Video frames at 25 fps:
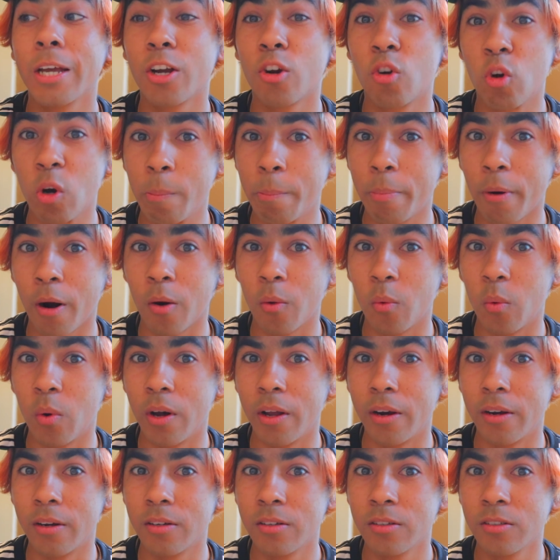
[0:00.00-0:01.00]
Gripart
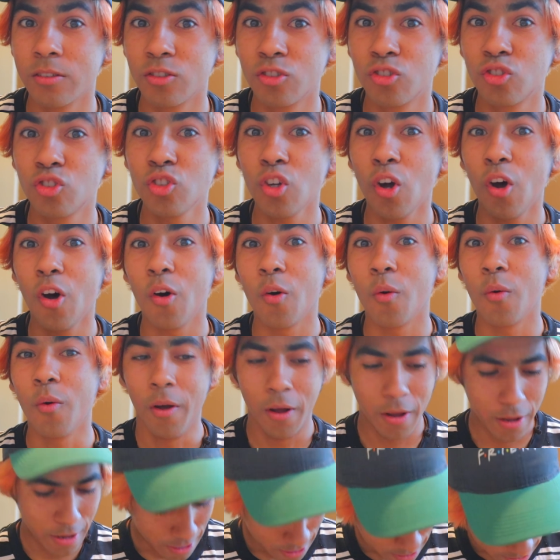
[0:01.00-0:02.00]
won. So
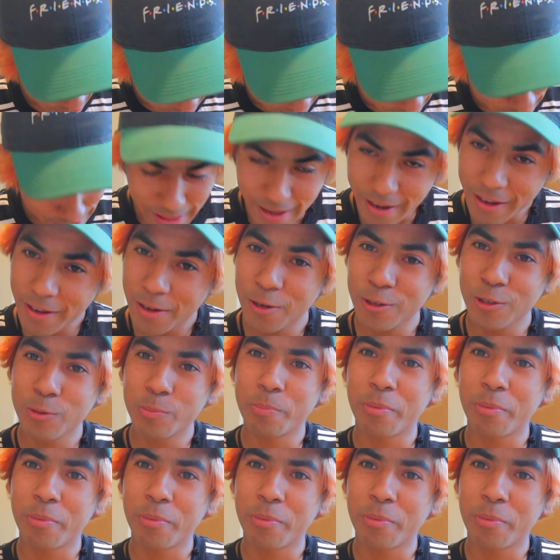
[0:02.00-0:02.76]
that goes